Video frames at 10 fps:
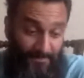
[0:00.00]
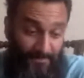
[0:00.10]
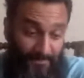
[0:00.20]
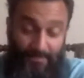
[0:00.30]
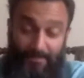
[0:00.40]

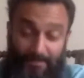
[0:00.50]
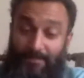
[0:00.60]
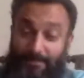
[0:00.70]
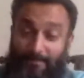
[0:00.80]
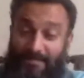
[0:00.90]

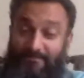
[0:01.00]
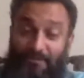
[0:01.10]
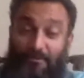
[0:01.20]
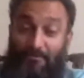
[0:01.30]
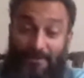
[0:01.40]
My
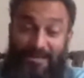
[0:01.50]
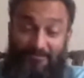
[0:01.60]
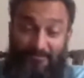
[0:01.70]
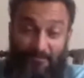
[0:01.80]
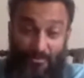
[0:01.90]
view on
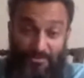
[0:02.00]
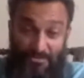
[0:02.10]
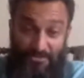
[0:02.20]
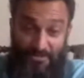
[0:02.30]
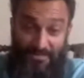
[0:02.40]
white folks